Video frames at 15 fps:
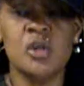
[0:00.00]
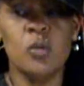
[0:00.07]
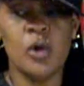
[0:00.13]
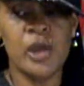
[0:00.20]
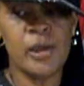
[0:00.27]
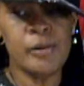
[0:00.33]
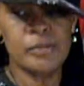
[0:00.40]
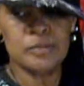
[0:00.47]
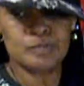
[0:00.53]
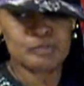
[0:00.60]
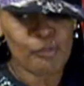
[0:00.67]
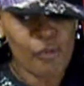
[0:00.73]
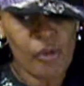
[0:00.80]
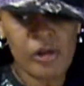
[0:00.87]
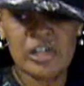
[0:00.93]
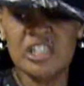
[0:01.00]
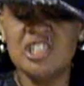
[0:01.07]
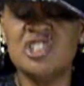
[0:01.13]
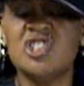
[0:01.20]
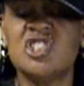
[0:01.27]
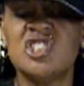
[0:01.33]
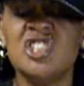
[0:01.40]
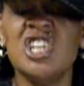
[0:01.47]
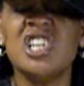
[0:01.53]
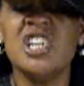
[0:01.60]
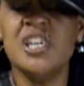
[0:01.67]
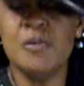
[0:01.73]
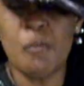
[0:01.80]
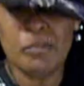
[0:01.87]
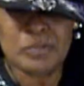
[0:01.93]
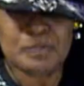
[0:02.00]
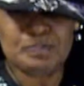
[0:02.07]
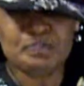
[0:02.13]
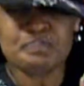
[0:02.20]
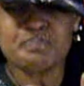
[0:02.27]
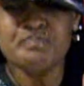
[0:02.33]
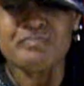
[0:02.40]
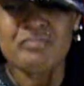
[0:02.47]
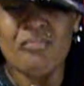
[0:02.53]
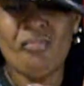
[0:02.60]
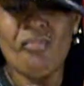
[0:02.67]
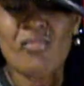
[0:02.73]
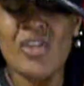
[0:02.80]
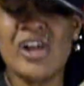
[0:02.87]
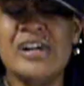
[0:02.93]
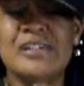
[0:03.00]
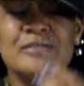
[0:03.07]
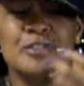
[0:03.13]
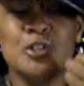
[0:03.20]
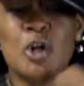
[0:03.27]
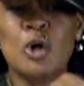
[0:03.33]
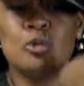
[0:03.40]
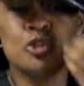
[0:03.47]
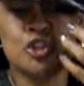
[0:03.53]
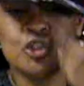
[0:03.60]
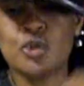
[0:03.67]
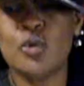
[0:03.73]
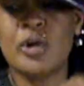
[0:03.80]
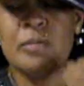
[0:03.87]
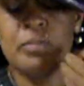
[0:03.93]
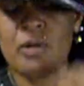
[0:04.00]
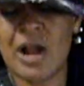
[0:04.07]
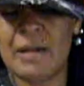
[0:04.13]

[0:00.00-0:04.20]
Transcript: seaweed is sticky. And if you don't chew it